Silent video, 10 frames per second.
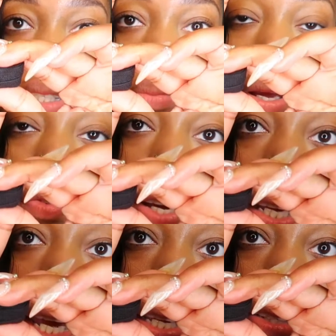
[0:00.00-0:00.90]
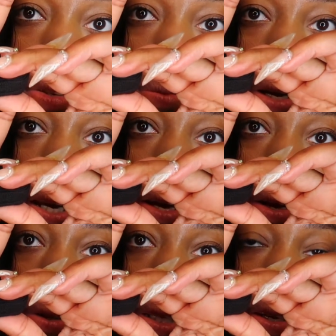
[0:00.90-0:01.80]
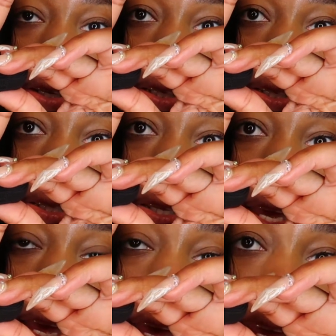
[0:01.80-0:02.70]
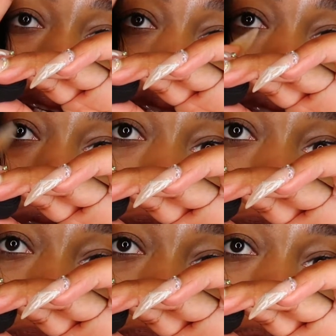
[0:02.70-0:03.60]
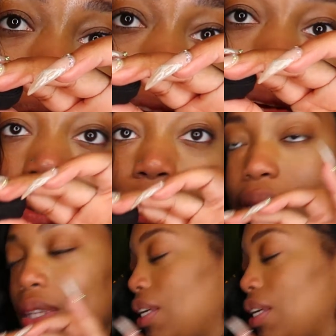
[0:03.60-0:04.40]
because my ring light is too bright. Oh, there it is. So, comes with